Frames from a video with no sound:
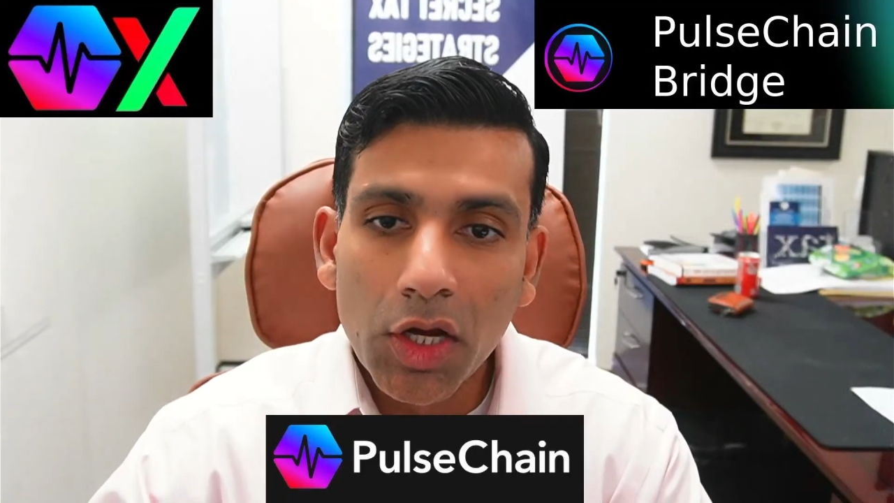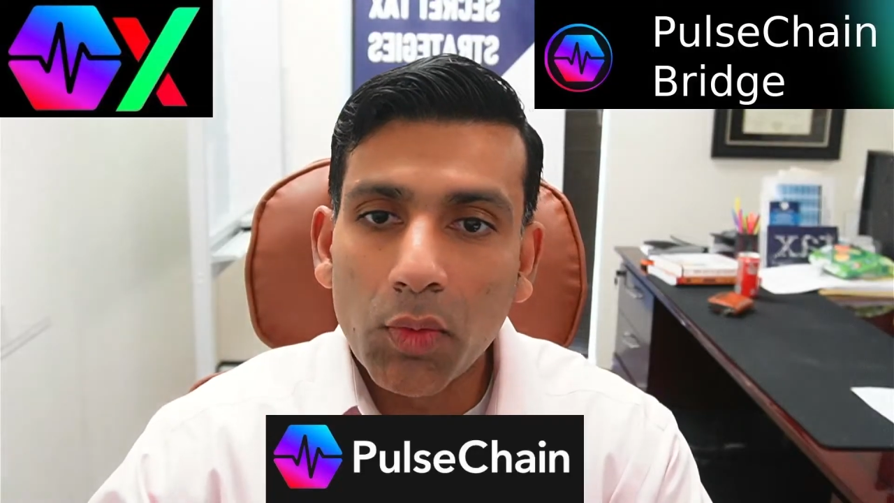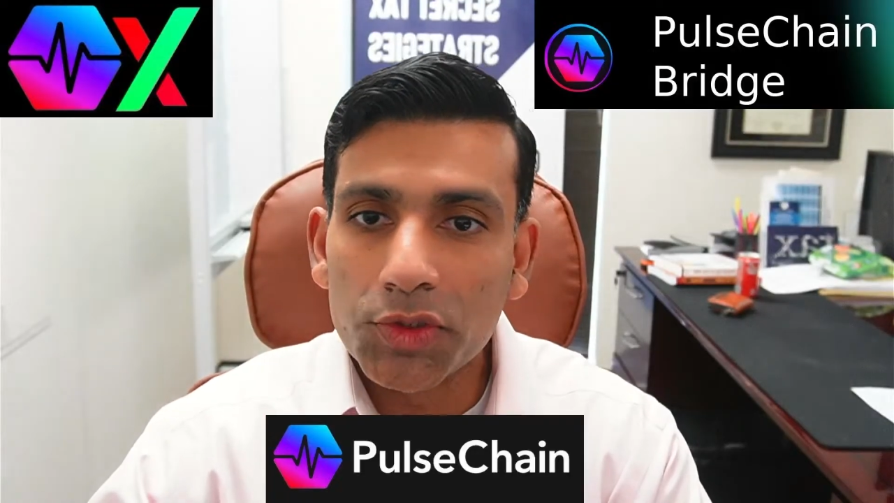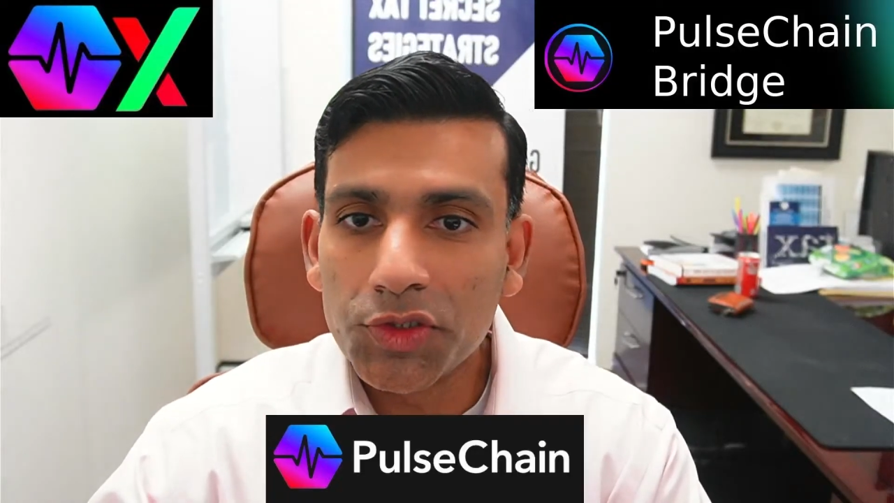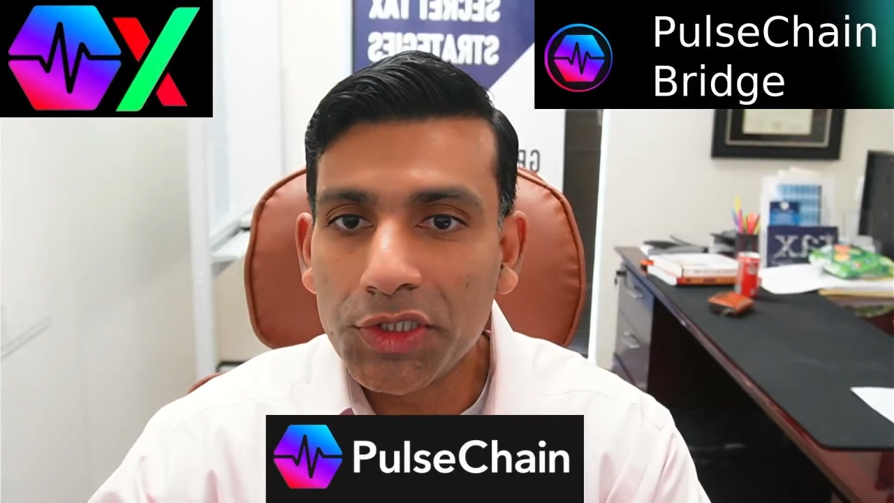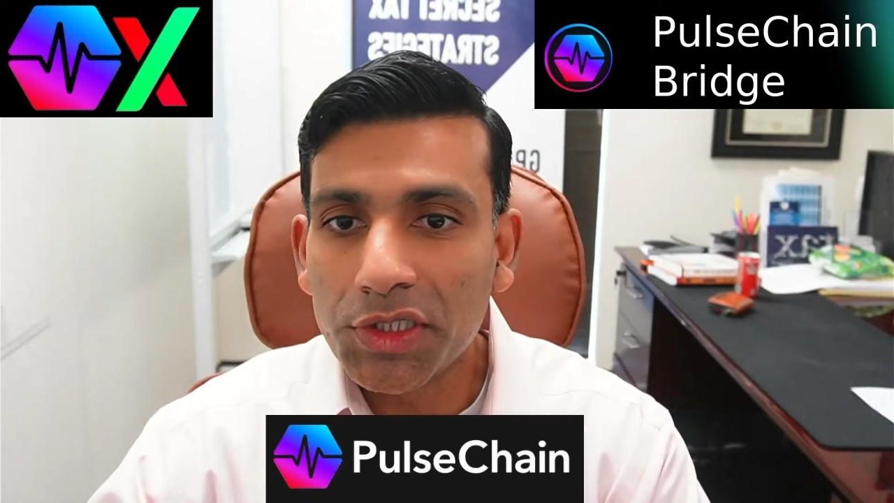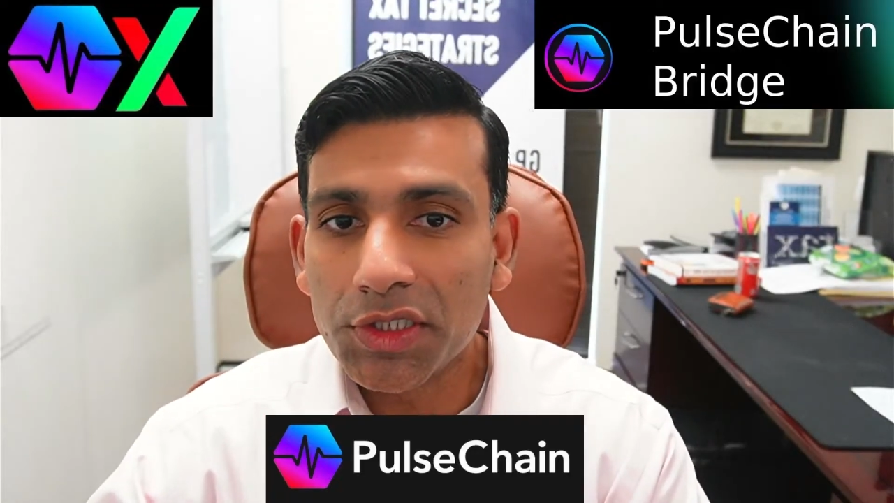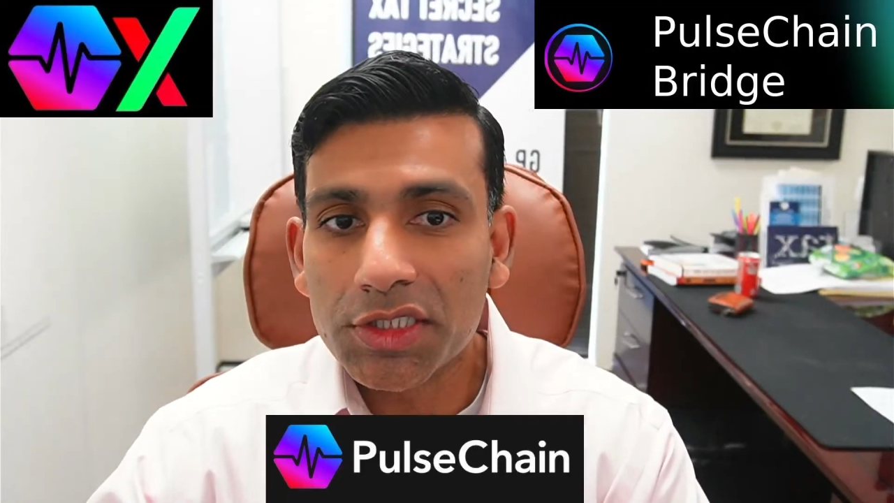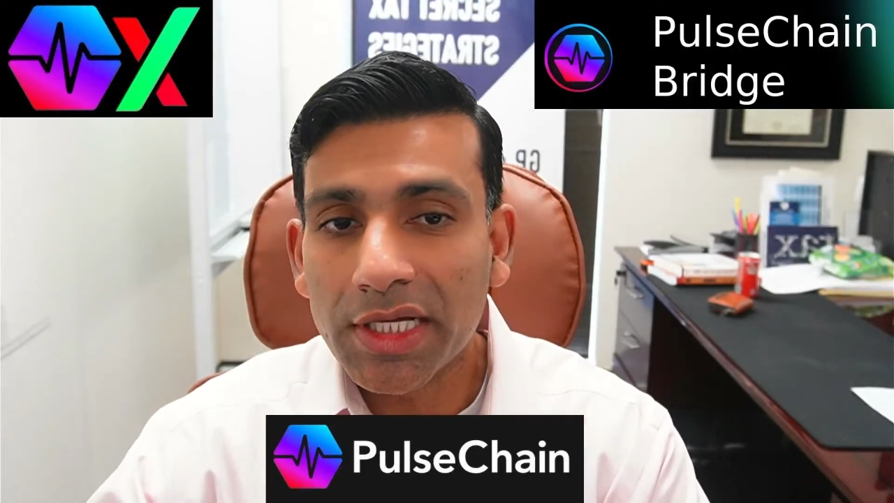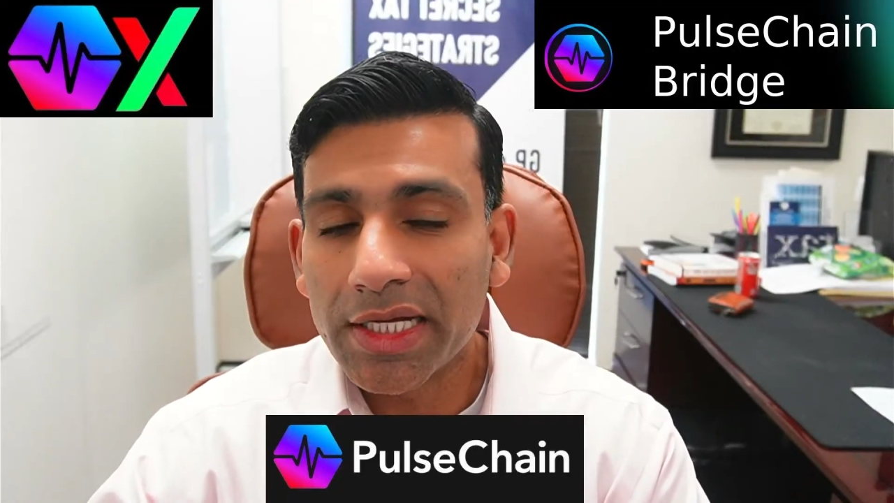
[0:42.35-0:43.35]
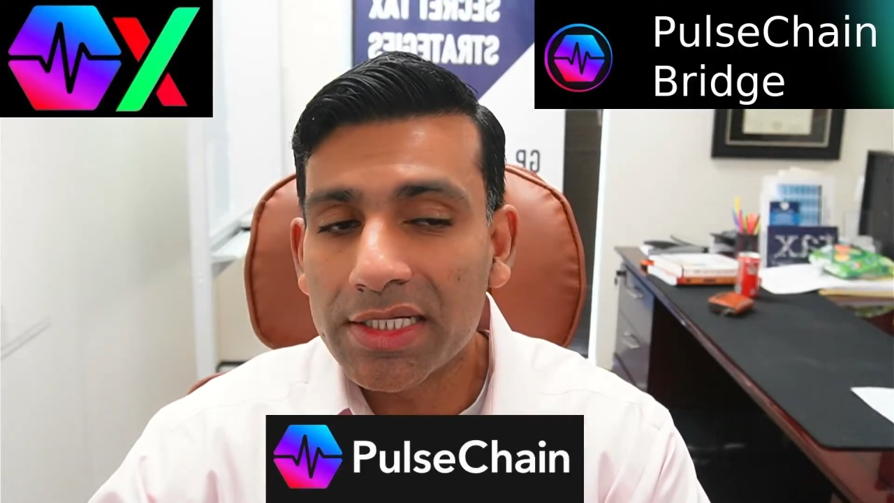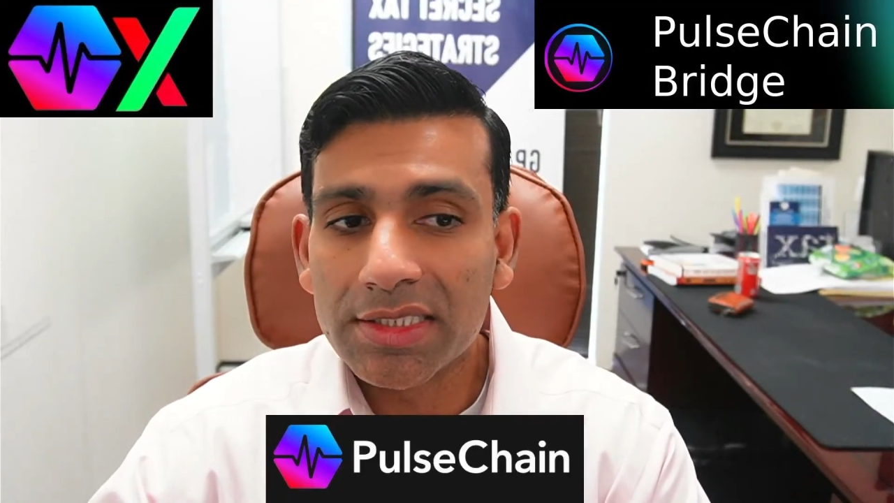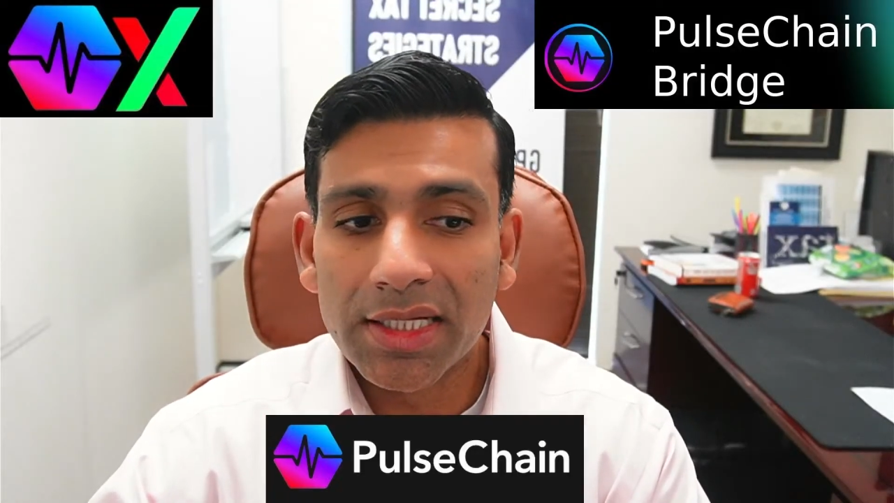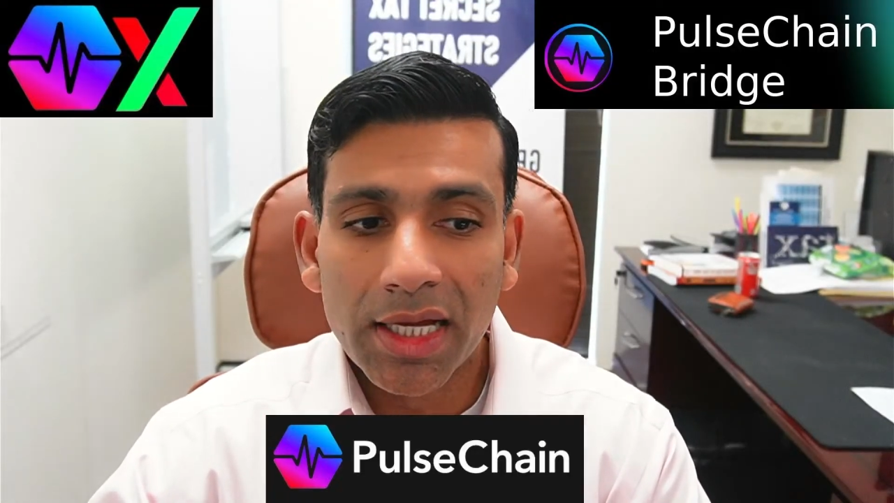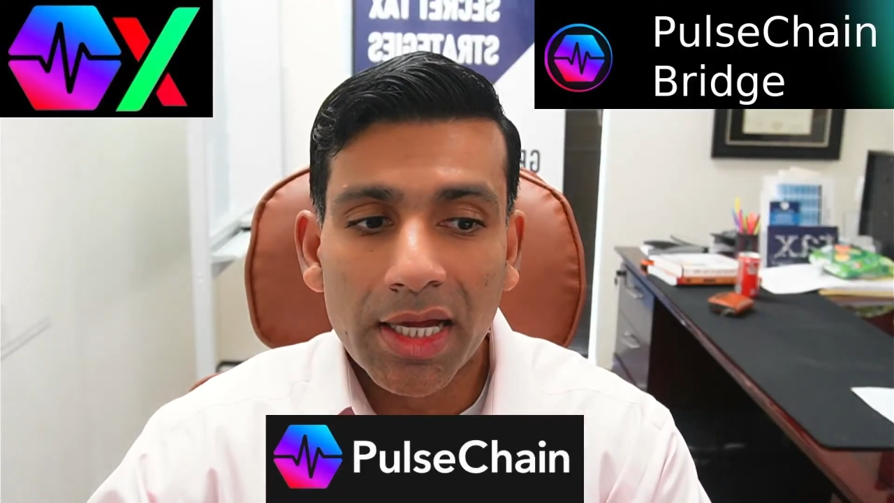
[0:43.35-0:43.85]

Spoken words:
what you need to understand is